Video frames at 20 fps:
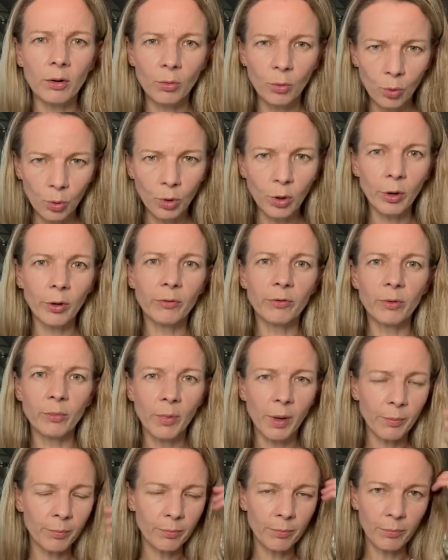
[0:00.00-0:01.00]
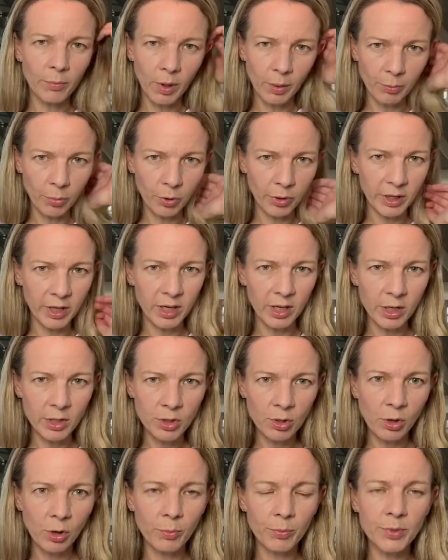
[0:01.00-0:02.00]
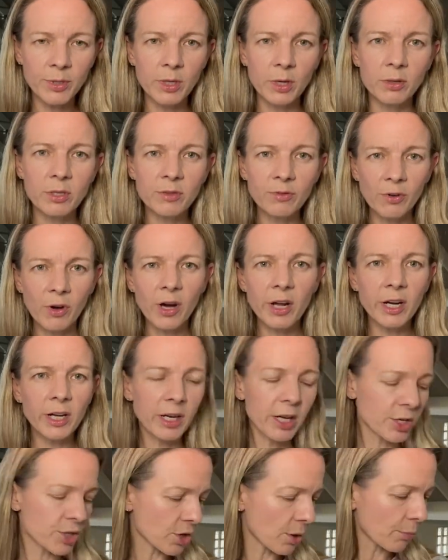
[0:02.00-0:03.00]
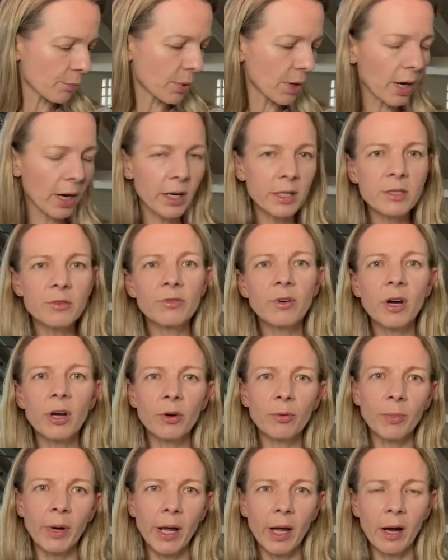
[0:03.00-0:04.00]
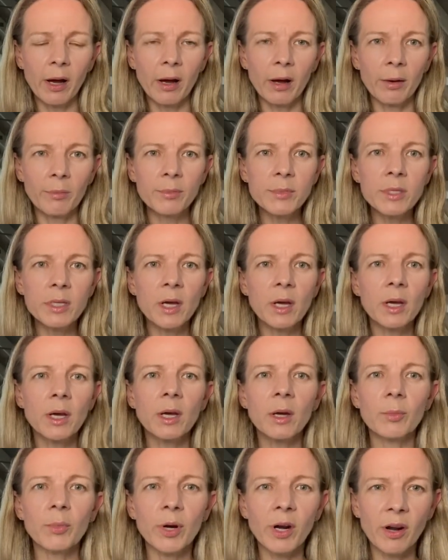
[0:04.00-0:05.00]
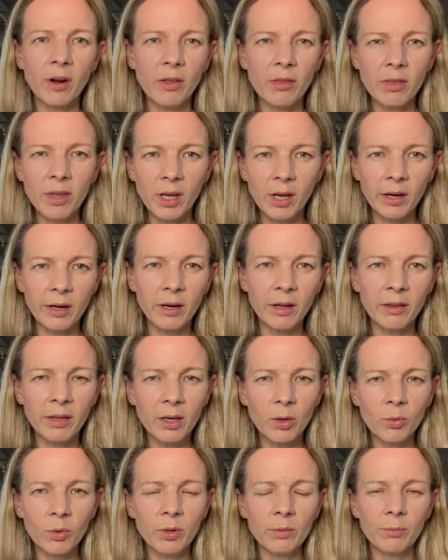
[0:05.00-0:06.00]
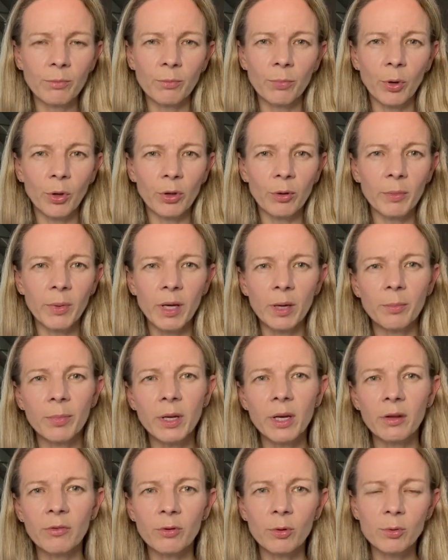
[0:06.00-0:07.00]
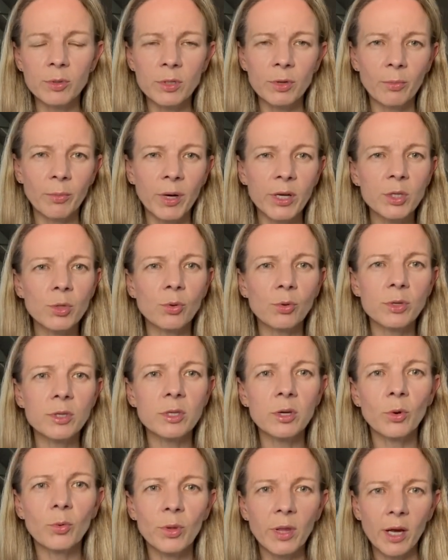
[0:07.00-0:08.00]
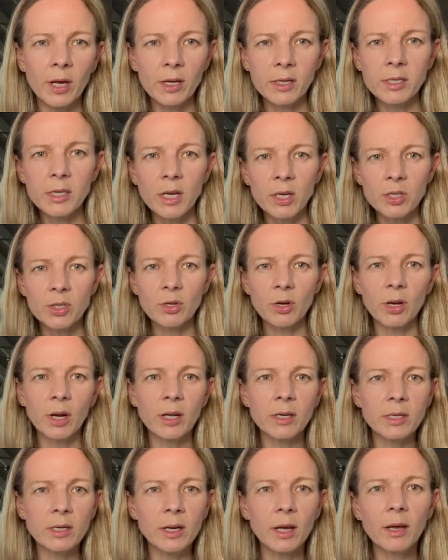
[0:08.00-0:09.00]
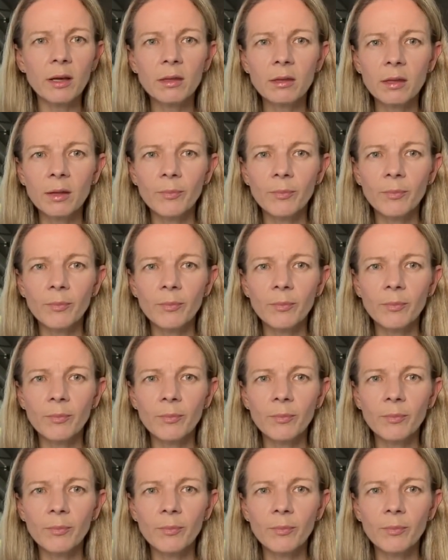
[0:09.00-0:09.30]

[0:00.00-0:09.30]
all over my body in a top. So it's fine in a jumper, it's fine on my arms, but I think it would bother me a bit if it was on my torso without a t-shirt underneath.